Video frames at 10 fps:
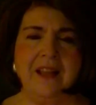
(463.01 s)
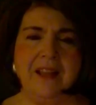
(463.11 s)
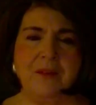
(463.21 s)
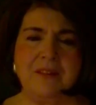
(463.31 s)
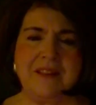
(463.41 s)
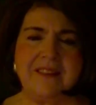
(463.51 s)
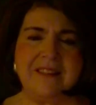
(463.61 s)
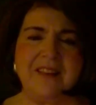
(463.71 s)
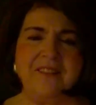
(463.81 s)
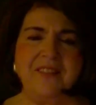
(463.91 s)
It was as
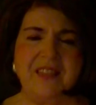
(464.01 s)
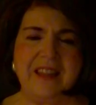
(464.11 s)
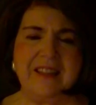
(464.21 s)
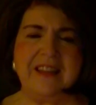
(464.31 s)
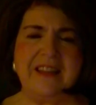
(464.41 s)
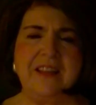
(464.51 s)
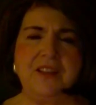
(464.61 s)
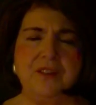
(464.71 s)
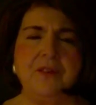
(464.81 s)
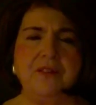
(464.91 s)
if they
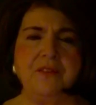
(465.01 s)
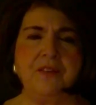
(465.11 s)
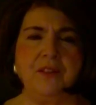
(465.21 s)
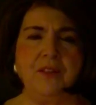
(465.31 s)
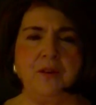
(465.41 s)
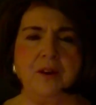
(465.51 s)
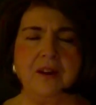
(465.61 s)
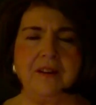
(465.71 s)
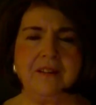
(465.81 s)
didn't do it for the Lord.